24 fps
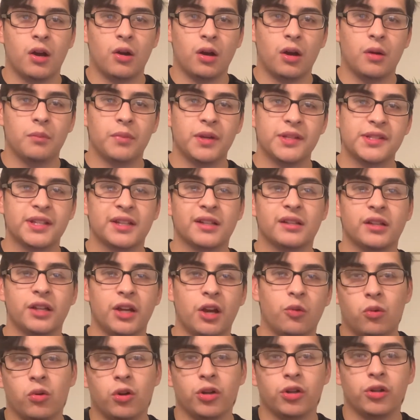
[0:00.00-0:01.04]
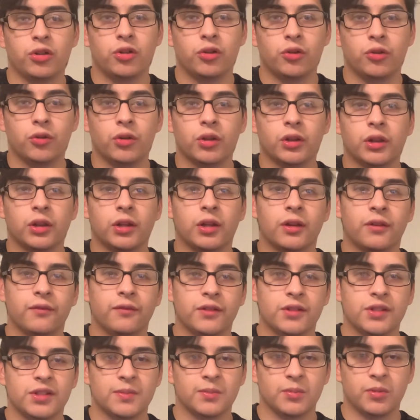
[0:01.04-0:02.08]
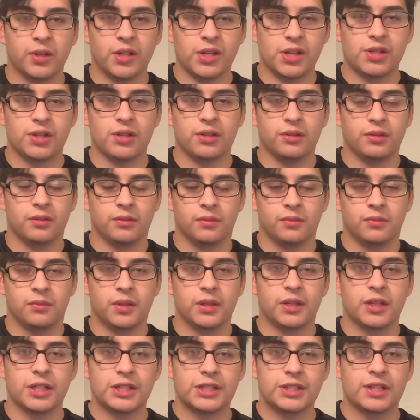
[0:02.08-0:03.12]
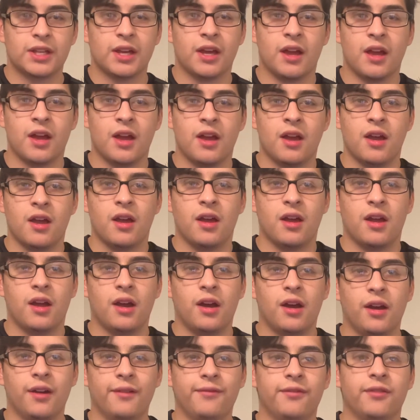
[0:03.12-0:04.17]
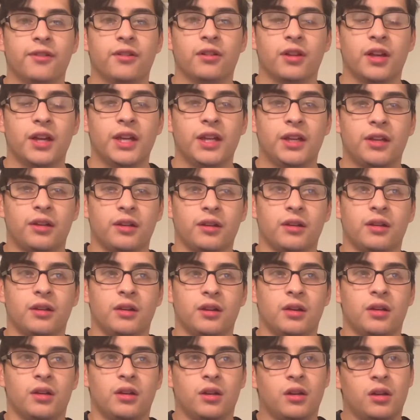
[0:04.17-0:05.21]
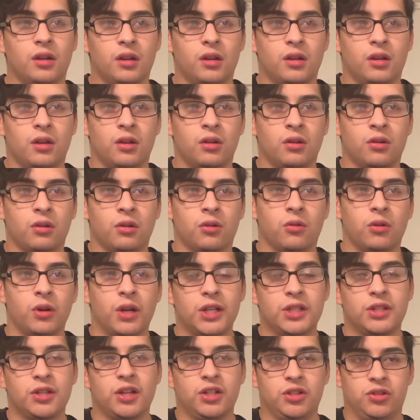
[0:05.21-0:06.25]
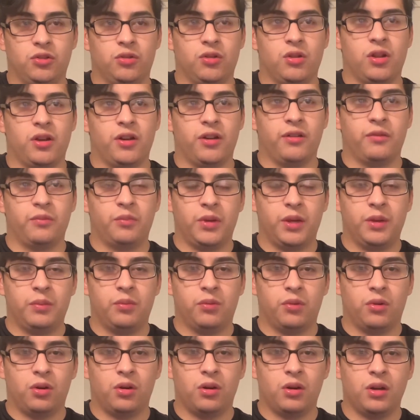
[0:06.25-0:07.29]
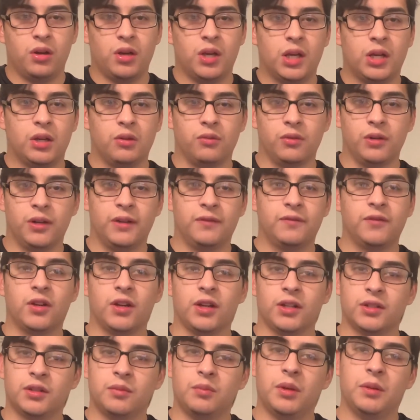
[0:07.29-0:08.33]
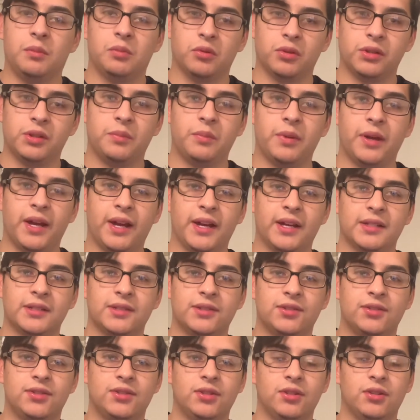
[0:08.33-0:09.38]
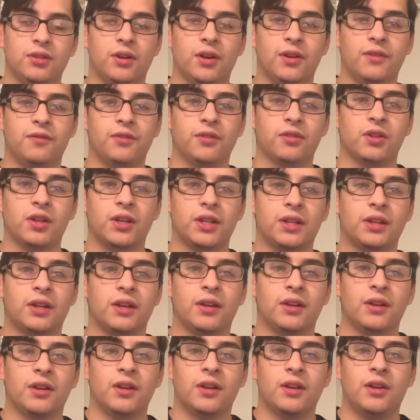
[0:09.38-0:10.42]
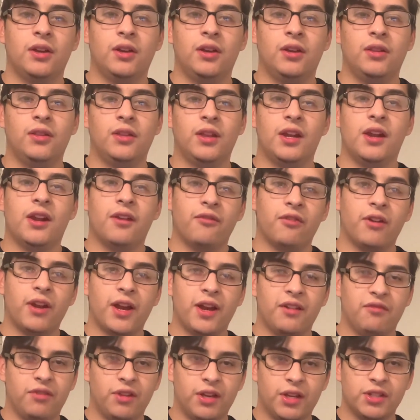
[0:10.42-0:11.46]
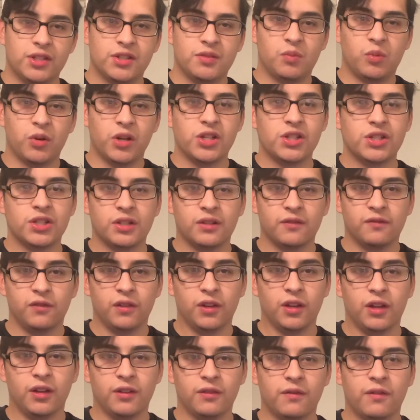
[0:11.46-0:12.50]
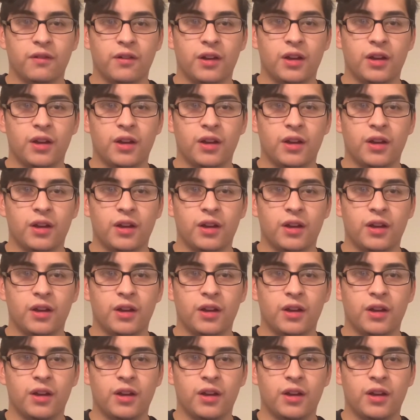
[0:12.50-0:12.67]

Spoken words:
basically I want to do a love inspiration, because I feel like when I talk to a lot of people, when I've talked to people in the past, I feel like they never have the inspiration of love.